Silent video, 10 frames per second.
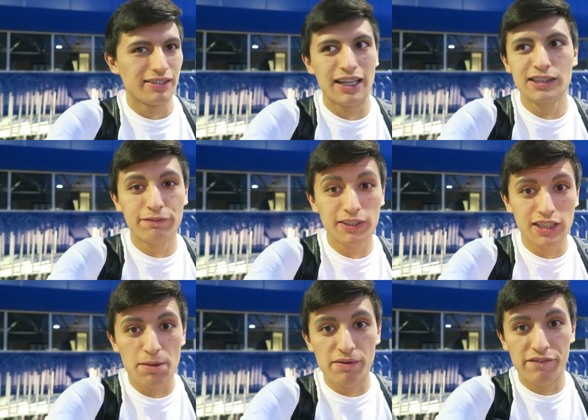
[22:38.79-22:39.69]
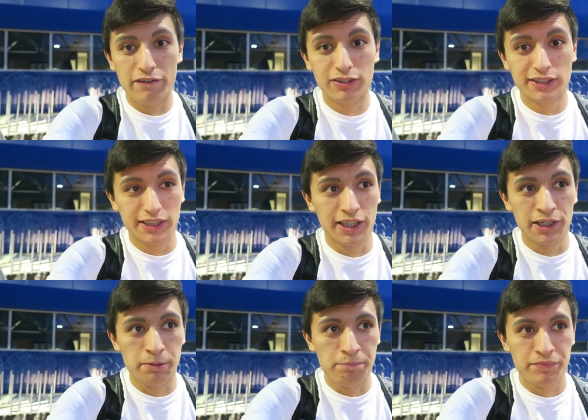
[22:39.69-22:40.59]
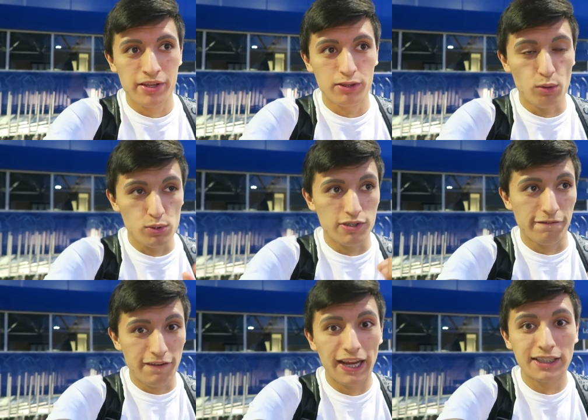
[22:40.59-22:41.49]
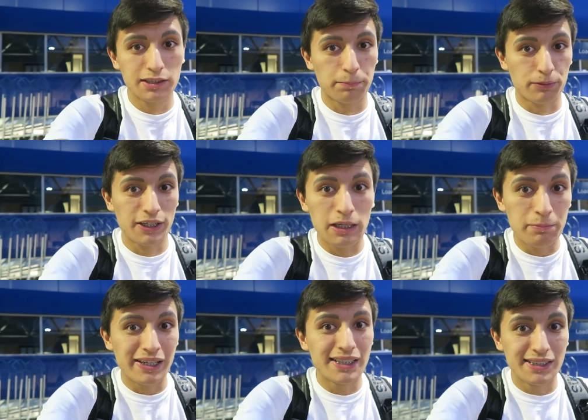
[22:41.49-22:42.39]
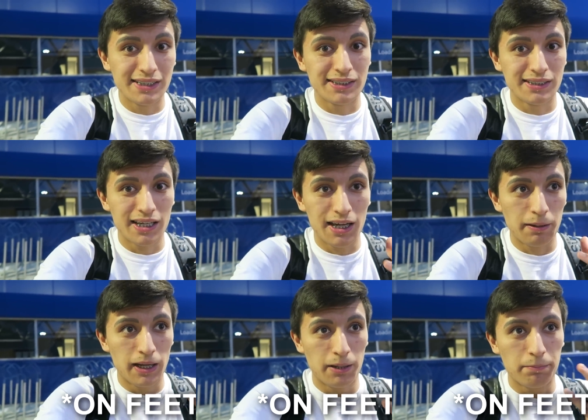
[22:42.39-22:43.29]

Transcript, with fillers: that's the first time I've ever seen those fake Supreme Yeezys in